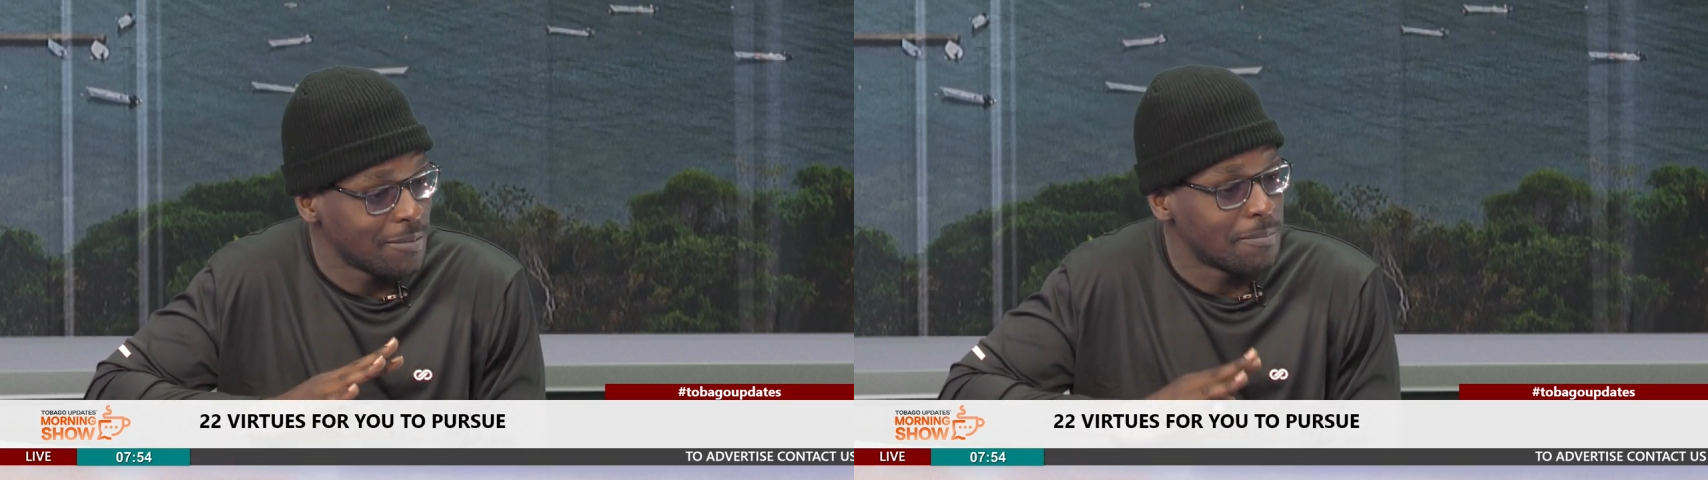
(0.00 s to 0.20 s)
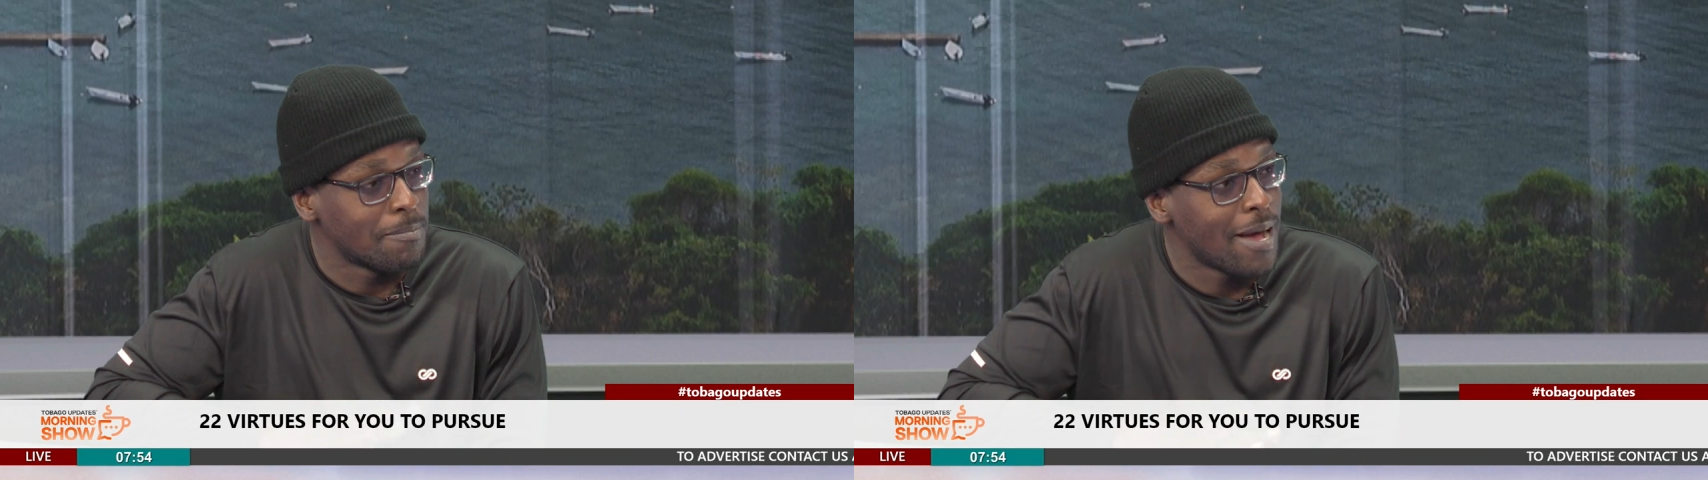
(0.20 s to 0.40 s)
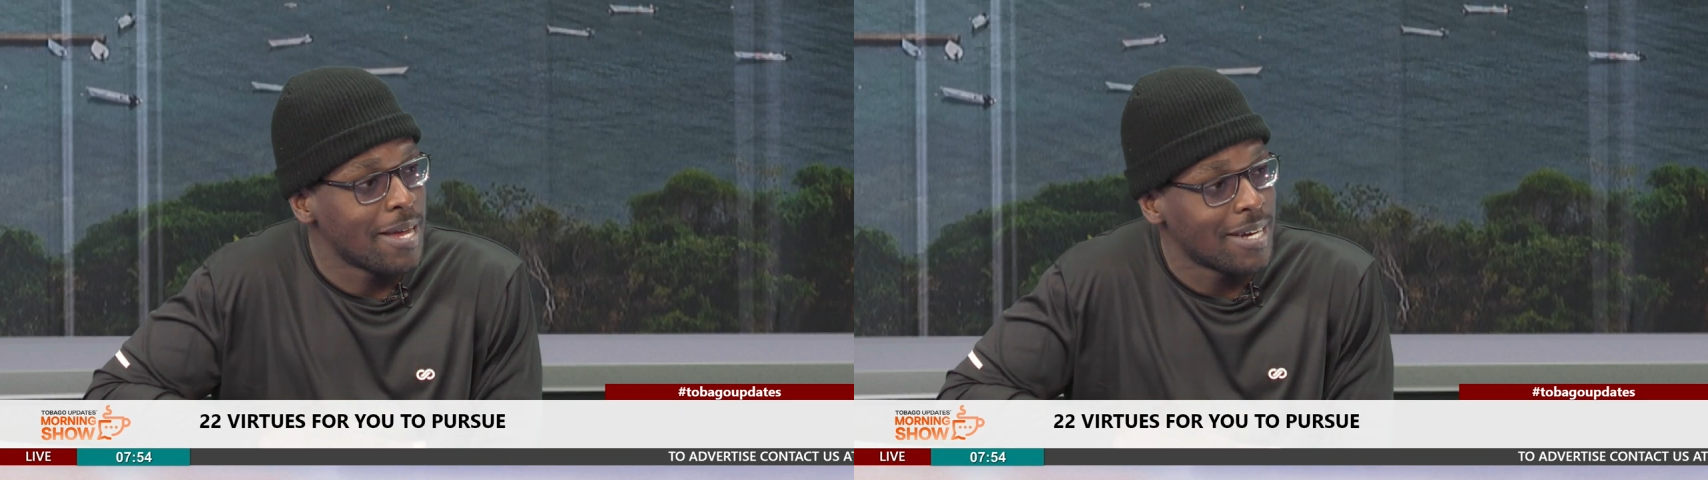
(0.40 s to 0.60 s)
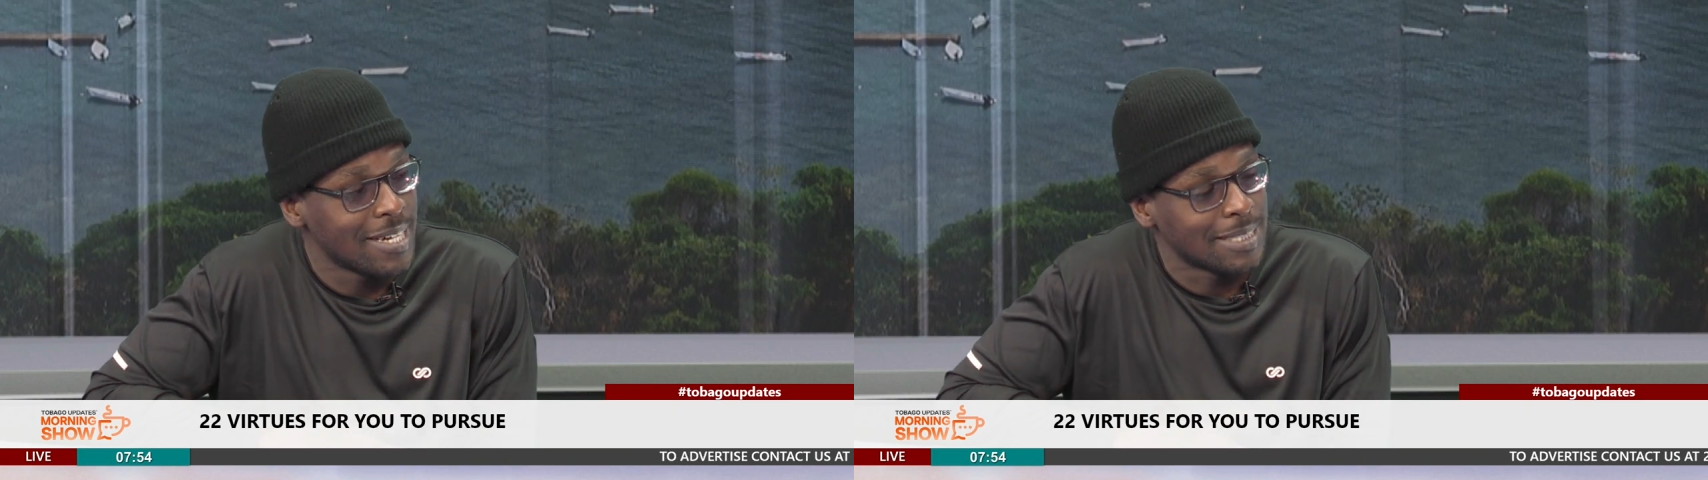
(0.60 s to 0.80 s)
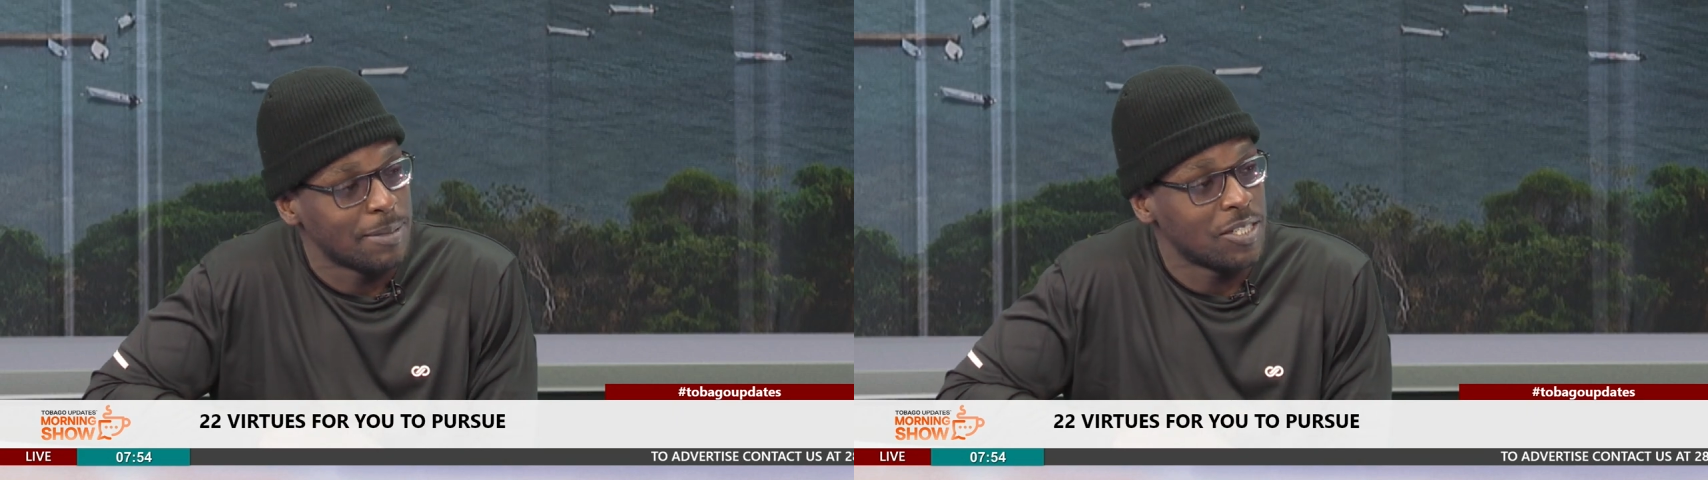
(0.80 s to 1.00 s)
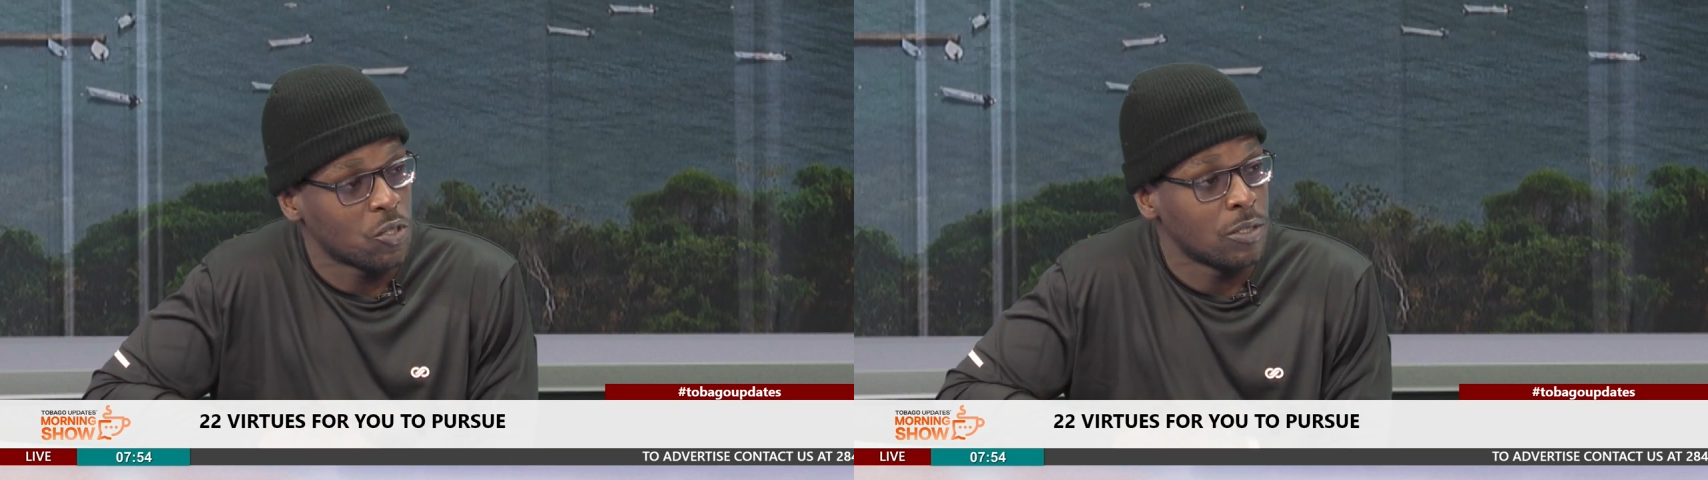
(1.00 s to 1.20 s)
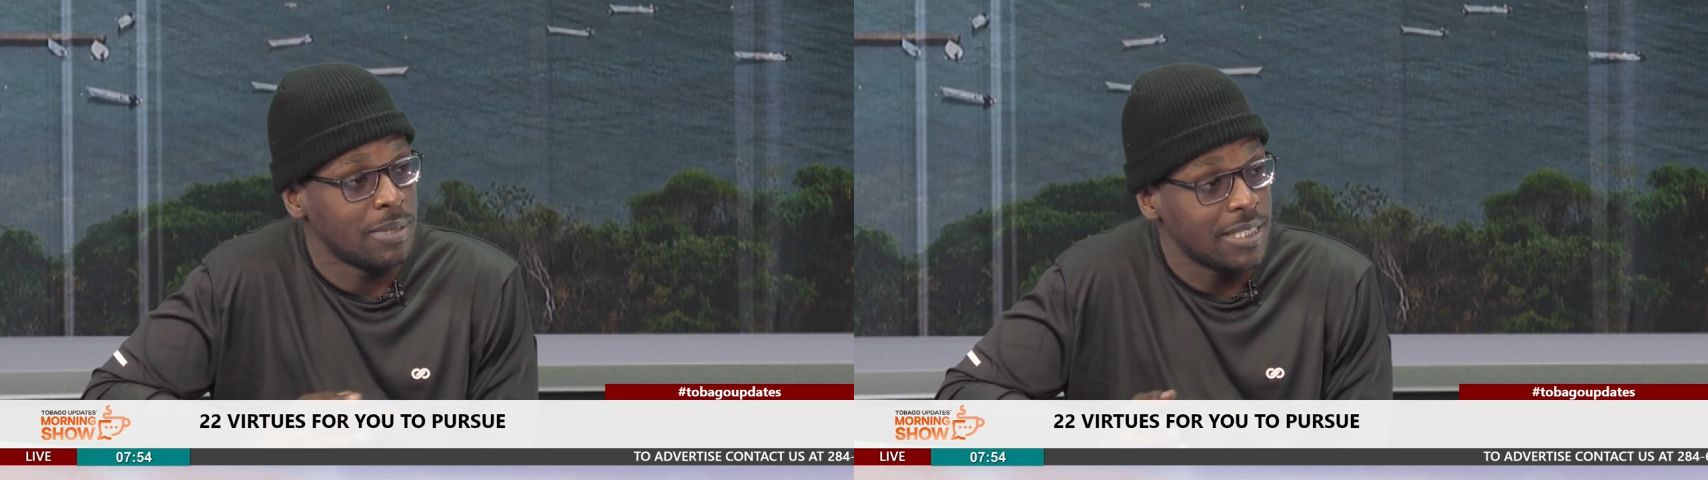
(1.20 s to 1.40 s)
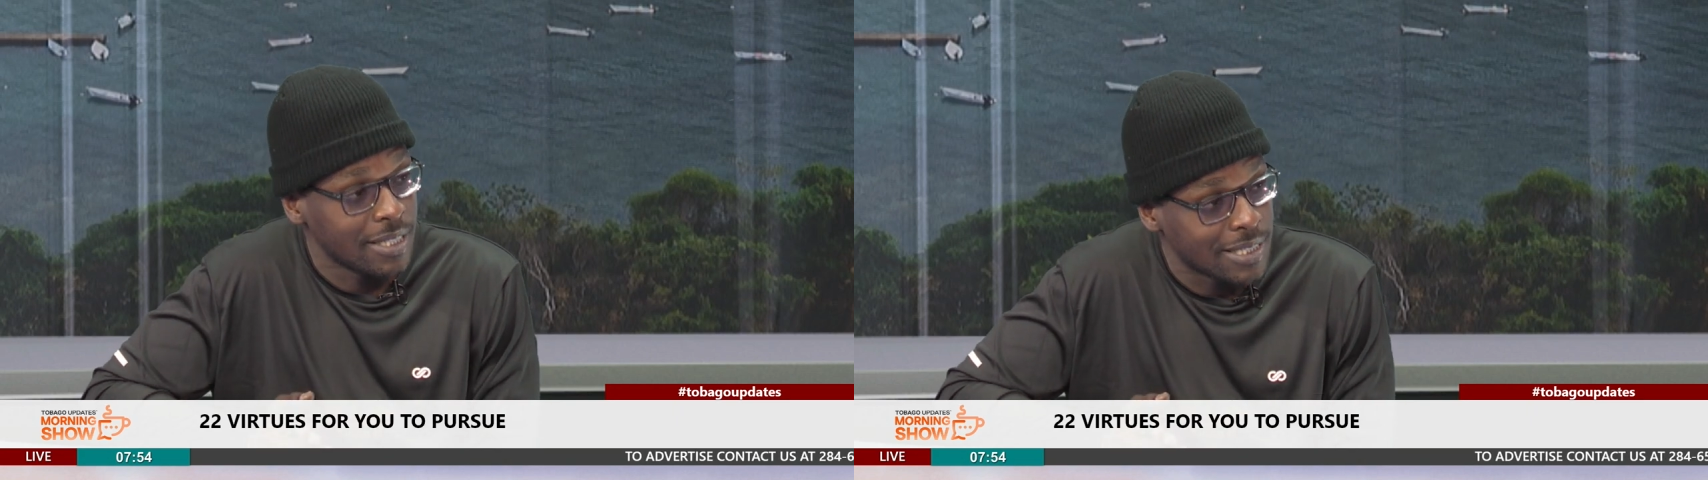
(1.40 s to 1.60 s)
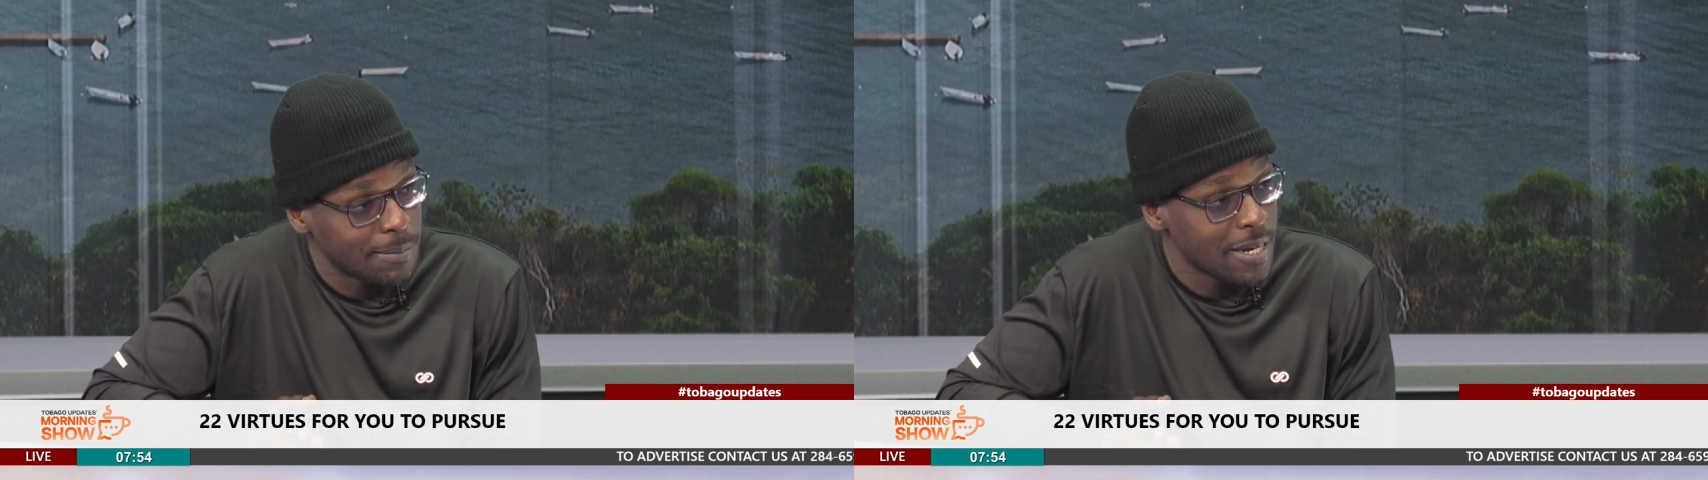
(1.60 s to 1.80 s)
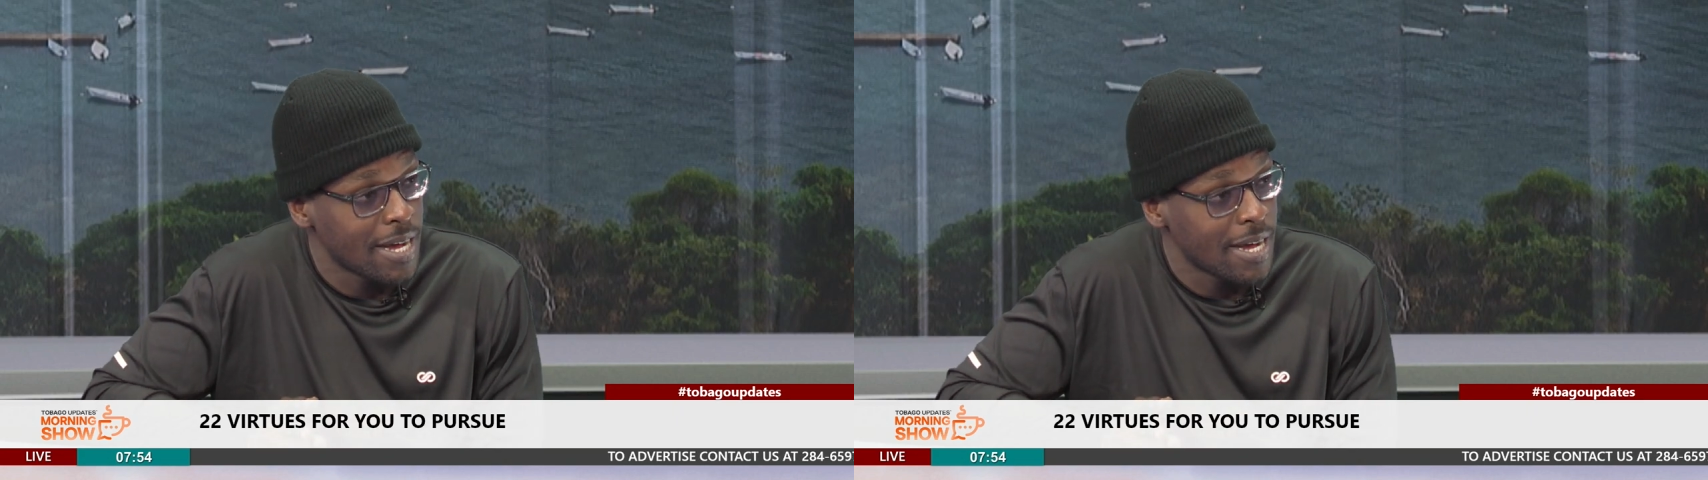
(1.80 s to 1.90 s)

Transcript: my classmates called me Shakespeare,